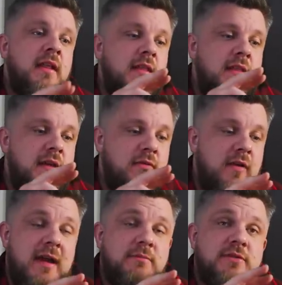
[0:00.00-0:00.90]
the
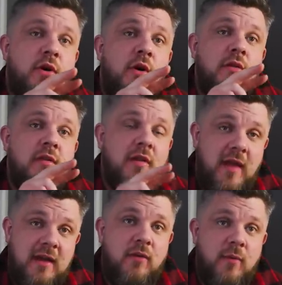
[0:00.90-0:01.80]
reps on the
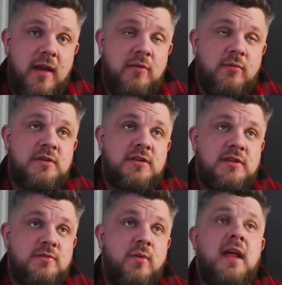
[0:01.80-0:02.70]
lighter one, which
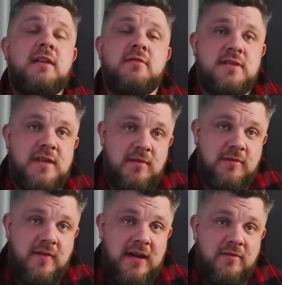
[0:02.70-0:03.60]
is
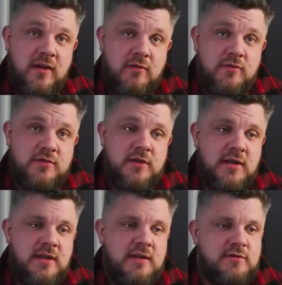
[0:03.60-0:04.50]
175 kilos.
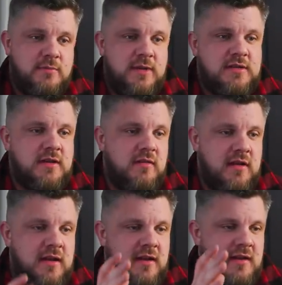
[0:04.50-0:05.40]
So
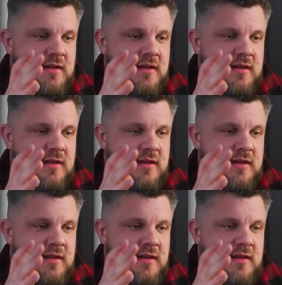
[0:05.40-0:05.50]
basically,